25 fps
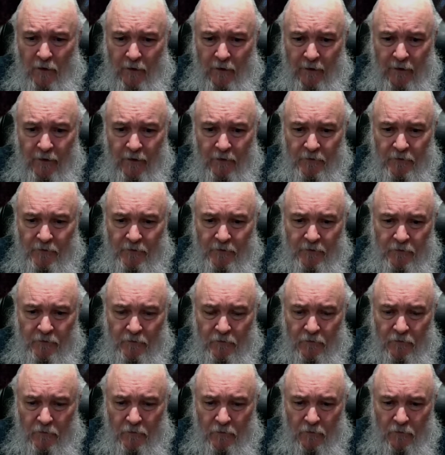is
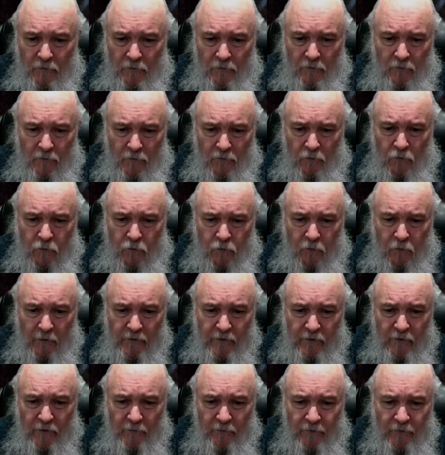when
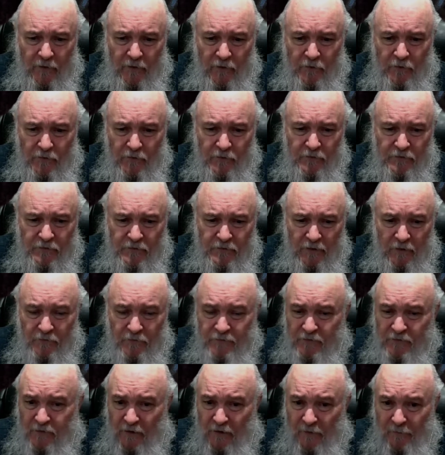you feel yourself
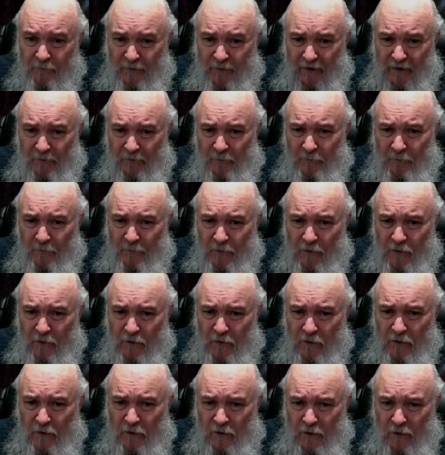slipping
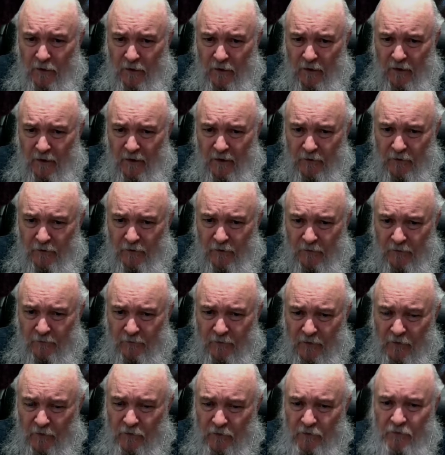and you
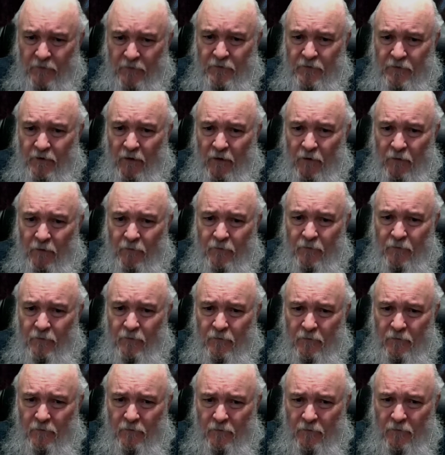feel yourself
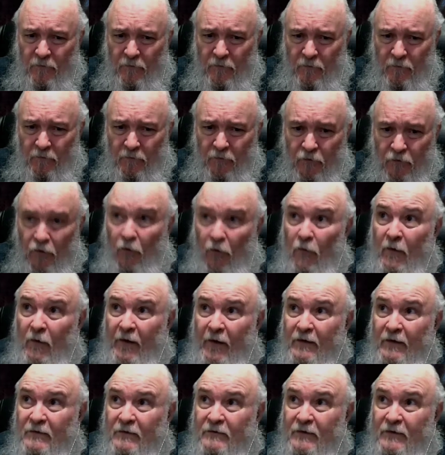
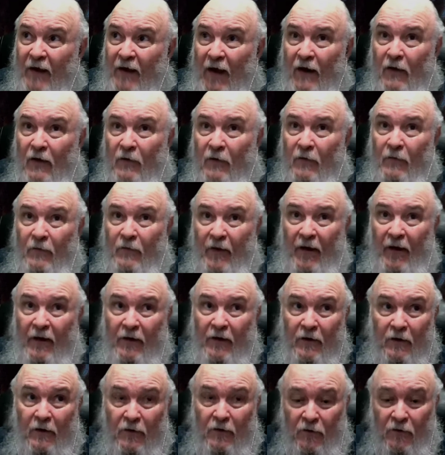going down that
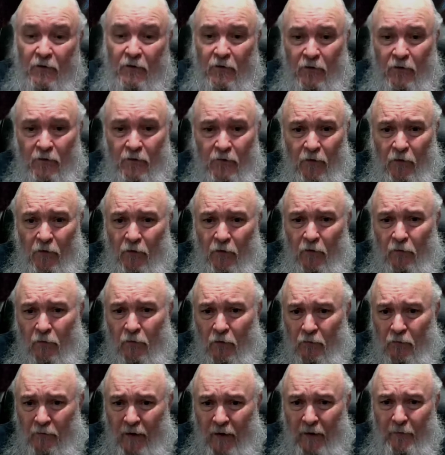
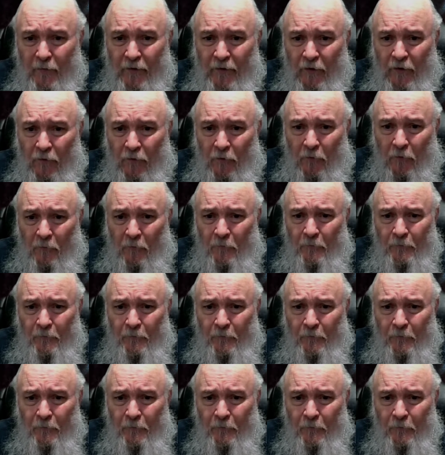uncontrollable rabbit hole,